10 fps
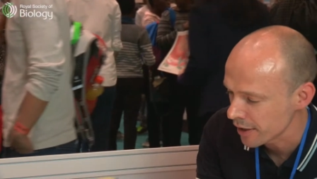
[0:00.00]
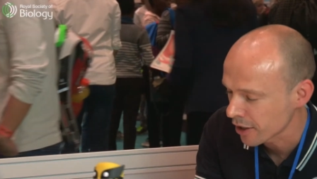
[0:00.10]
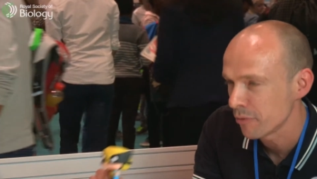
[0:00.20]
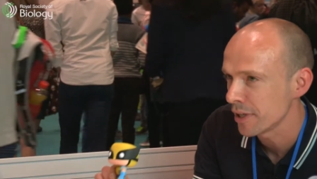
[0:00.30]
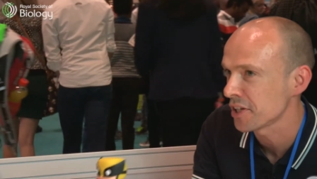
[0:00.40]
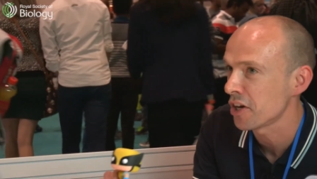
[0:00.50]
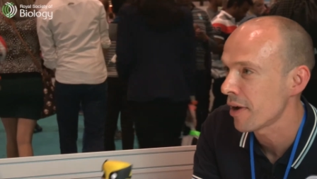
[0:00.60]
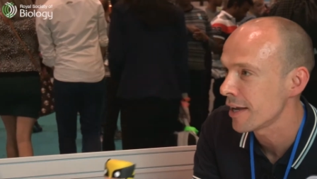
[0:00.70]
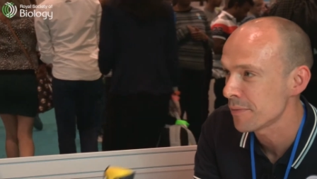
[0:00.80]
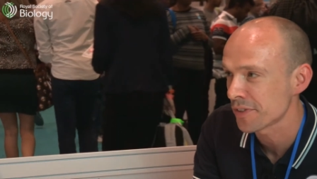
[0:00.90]
he can
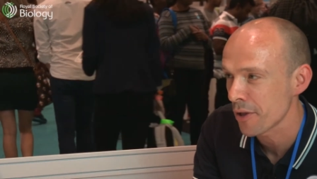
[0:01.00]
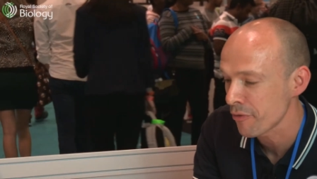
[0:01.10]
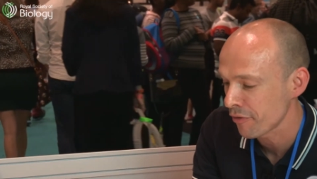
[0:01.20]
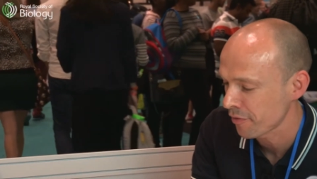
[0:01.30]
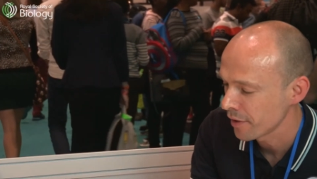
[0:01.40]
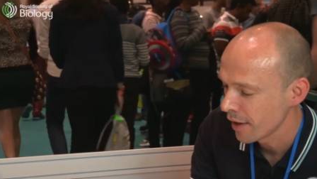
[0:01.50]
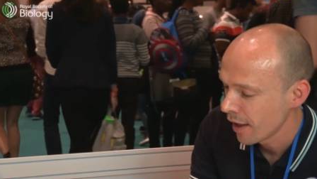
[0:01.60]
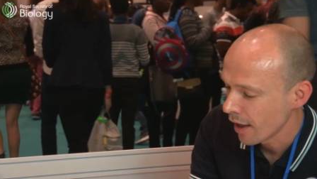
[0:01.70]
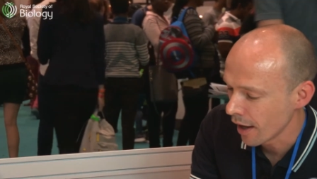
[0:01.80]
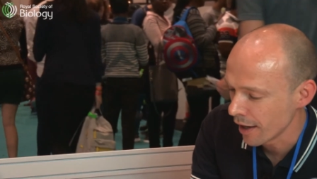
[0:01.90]
regenerate himself,
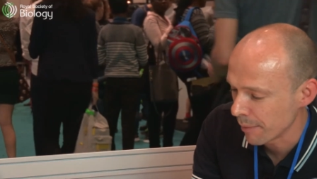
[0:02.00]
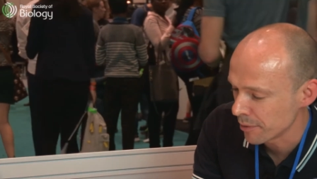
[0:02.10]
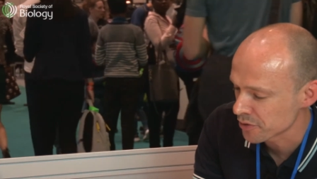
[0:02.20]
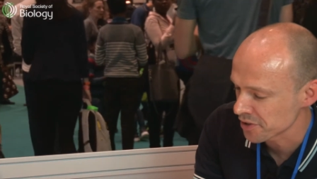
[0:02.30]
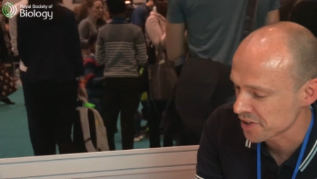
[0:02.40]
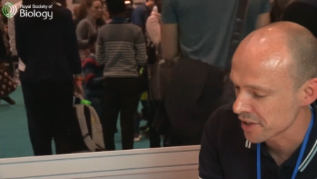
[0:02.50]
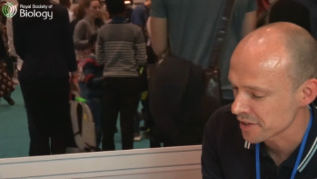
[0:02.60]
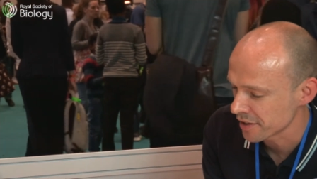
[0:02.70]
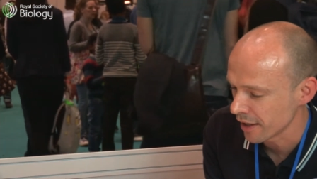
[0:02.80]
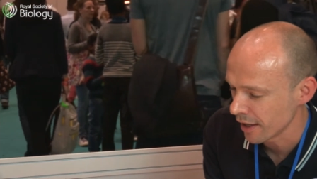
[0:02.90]
and I'm interested
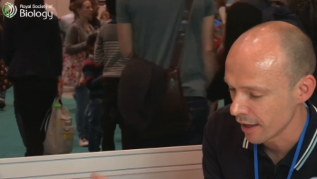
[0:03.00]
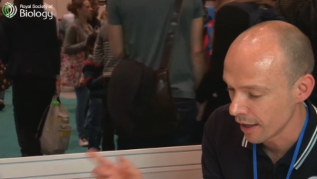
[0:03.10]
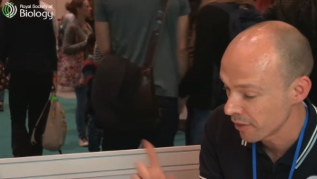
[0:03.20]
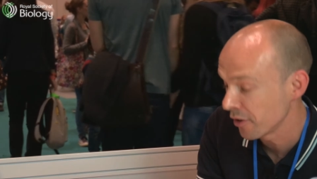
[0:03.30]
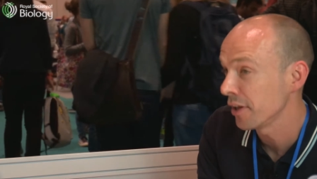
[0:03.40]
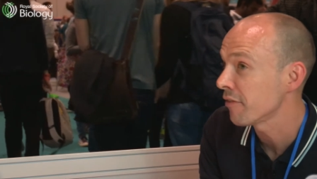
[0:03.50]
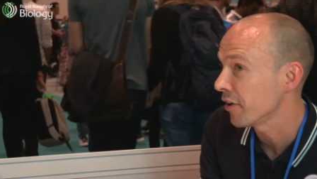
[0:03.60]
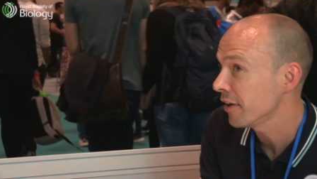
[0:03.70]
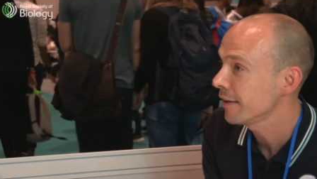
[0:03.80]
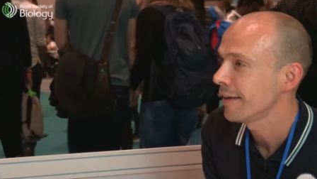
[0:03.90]
in the
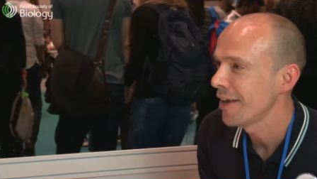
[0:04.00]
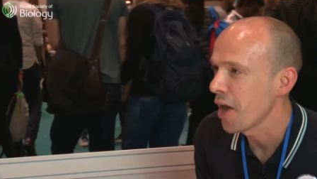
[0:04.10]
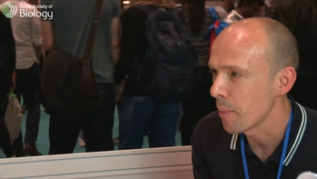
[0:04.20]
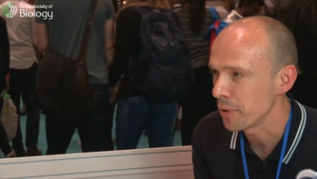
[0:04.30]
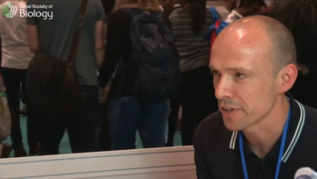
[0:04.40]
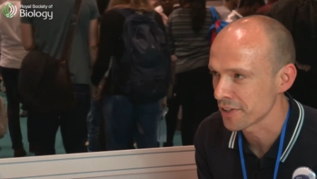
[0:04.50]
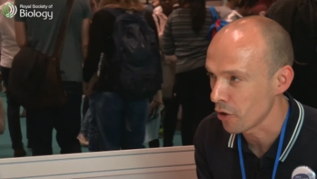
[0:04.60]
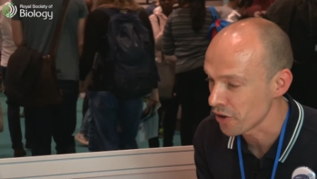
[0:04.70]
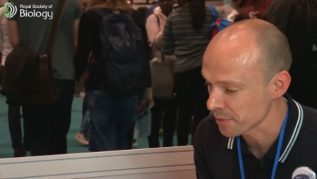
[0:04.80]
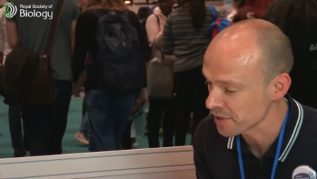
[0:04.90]
liver because that
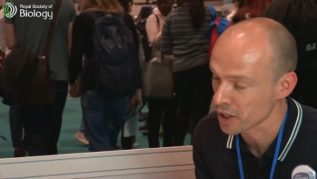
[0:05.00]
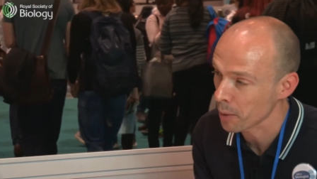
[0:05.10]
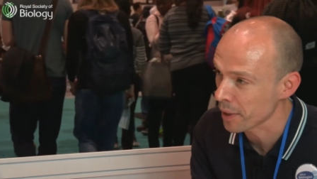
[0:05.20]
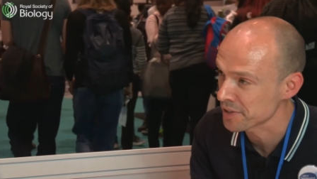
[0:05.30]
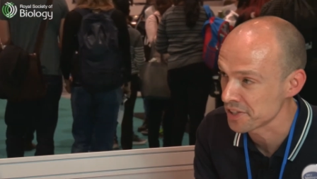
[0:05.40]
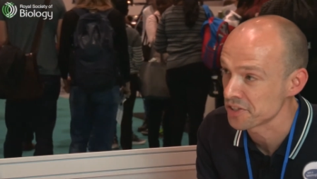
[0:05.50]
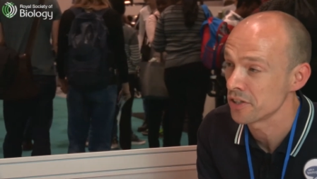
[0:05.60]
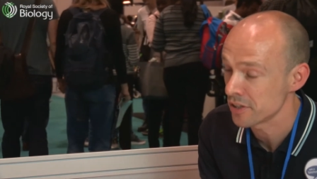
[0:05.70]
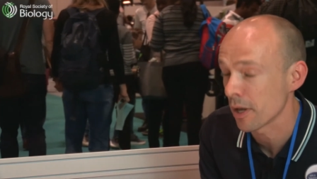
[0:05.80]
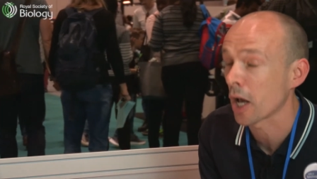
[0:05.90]
also has a
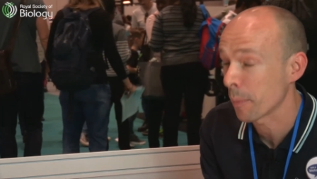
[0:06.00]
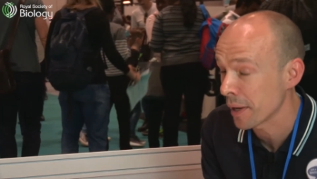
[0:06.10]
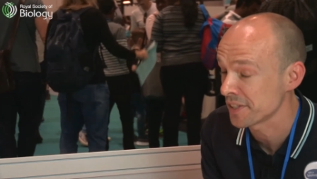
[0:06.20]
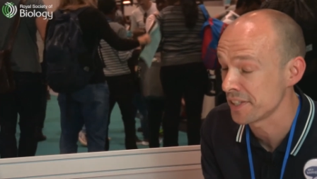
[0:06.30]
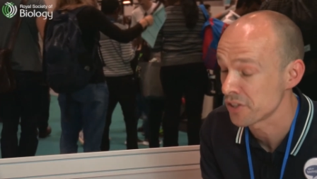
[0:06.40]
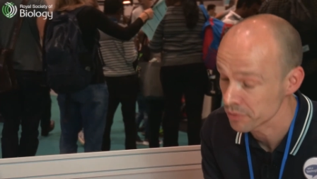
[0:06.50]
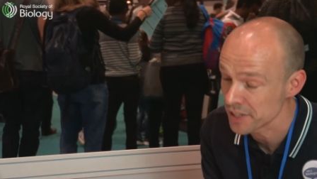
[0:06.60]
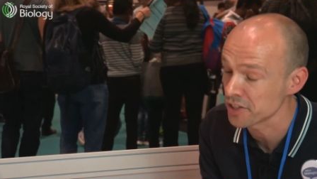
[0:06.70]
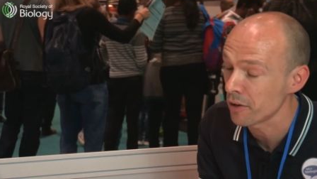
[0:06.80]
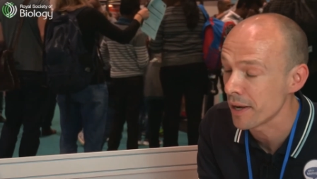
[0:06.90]
capacity to, a capacity to
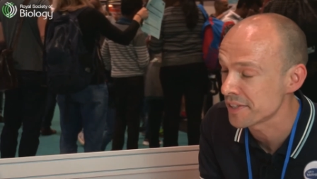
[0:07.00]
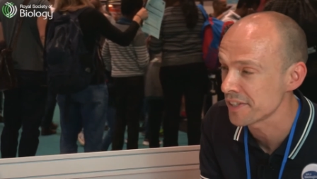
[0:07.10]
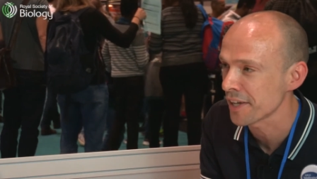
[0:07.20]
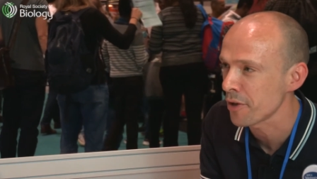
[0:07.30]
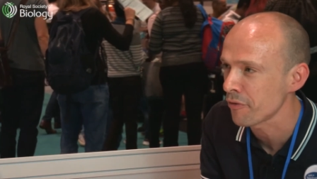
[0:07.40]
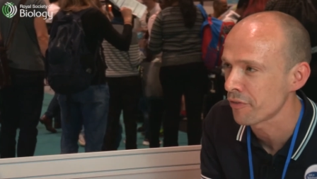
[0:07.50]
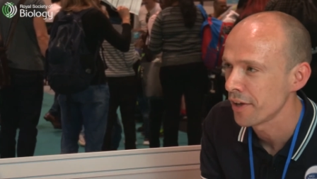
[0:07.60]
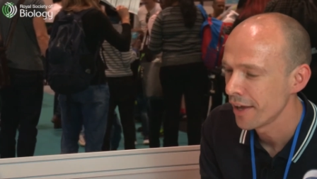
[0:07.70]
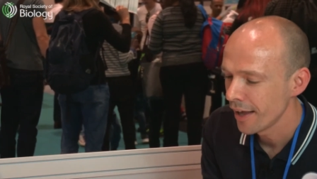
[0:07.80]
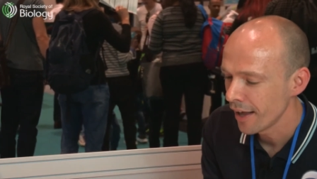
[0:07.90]
regenerate itself. Uh
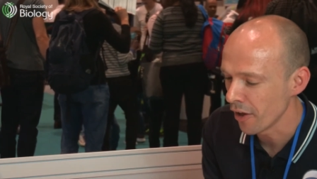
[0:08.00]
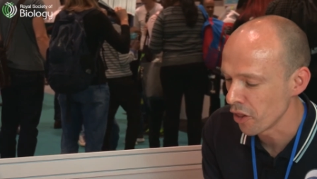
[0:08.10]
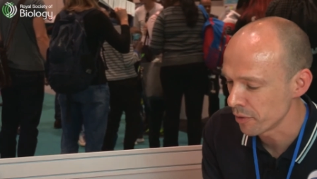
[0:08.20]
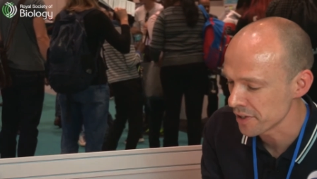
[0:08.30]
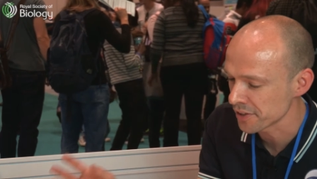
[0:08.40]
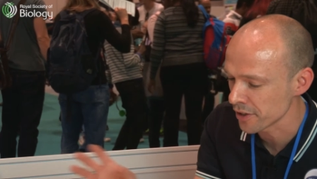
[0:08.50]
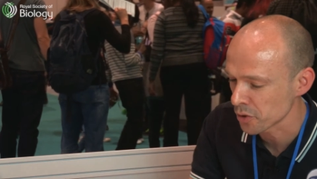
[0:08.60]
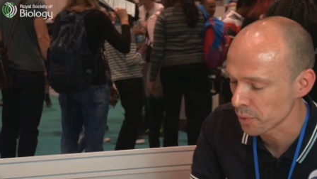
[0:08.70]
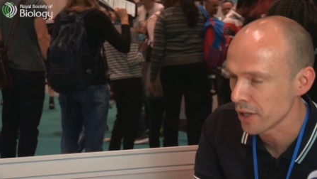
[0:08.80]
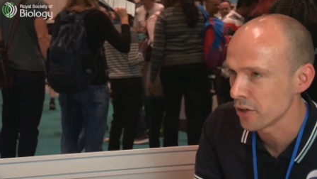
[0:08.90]
-huh. And the
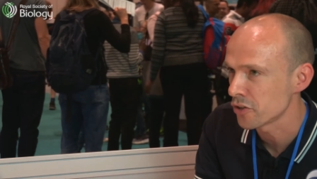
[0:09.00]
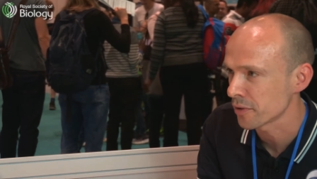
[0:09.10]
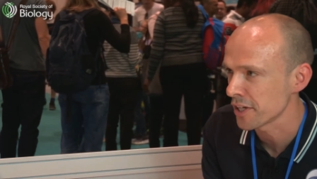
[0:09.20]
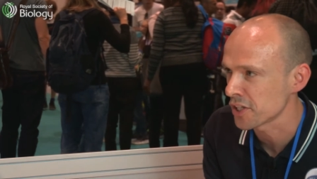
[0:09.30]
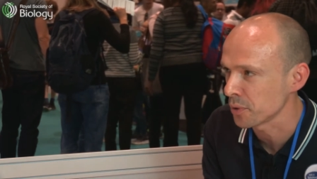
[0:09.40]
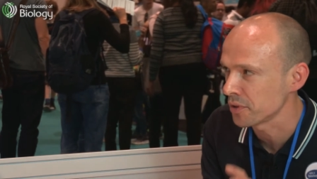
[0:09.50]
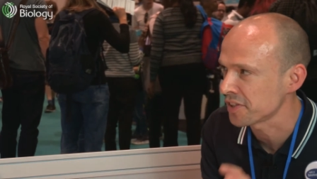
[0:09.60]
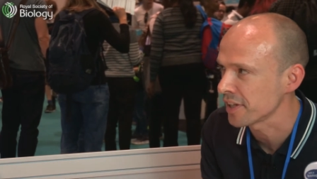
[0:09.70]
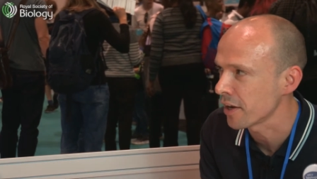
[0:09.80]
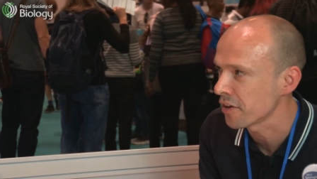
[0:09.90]
research we do tries to
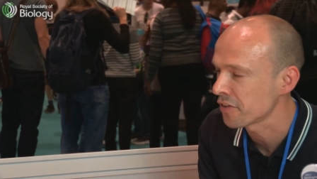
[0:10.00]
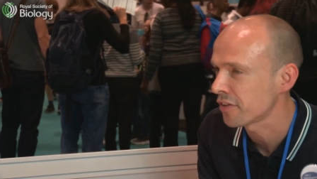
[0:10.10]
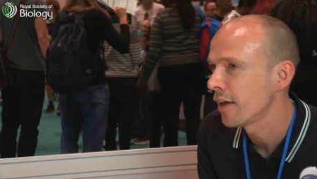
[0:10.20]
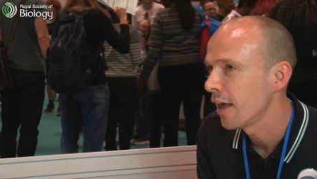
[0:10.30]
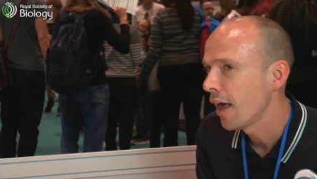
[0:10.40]
understand